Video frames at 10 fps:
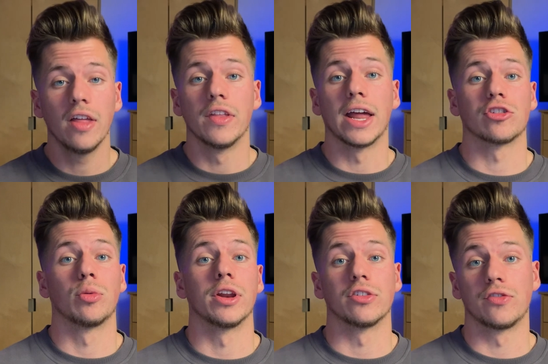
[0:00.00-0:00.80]
The next
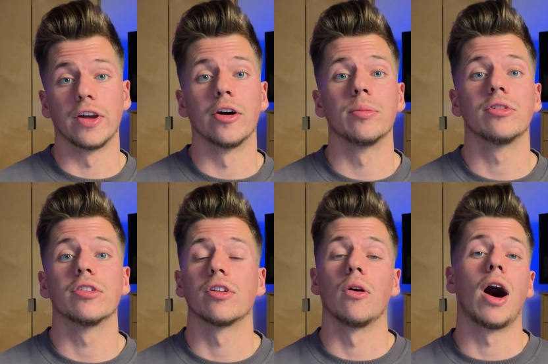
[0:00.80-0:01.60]
one is filmed,
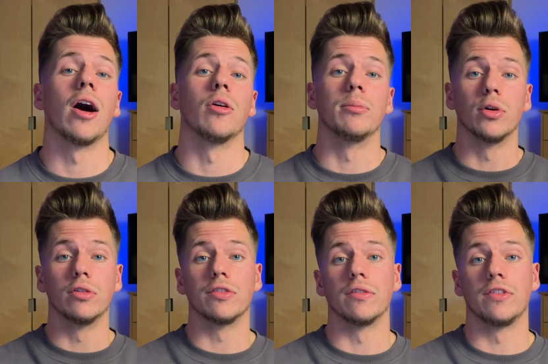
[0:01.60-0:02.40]
so I'll
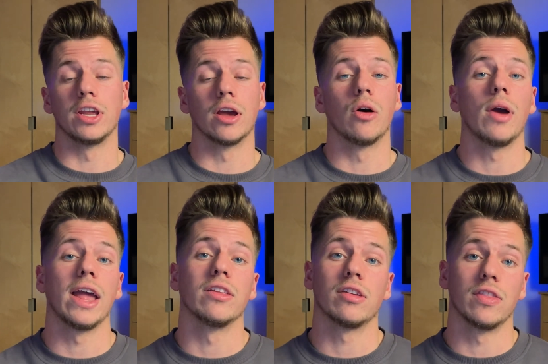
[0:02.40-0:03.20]
move the video
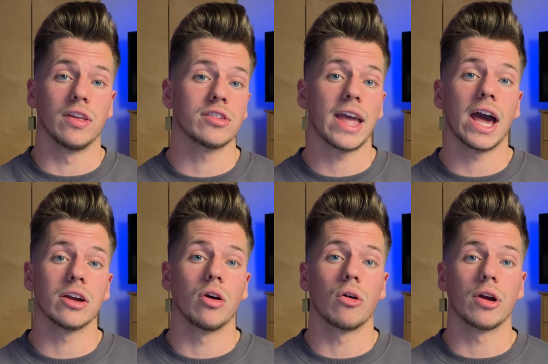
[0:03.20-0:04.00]
into this
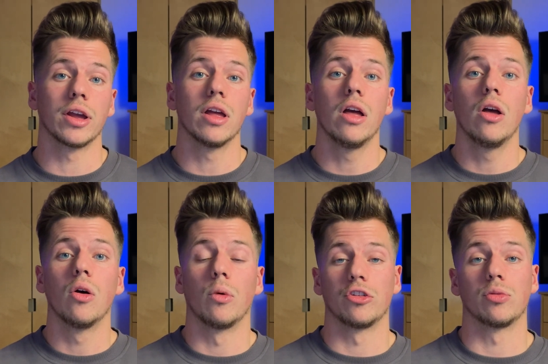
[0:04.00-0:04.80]
category
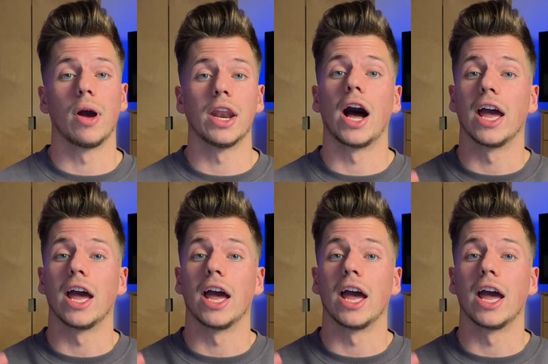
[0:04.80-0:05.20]
once when I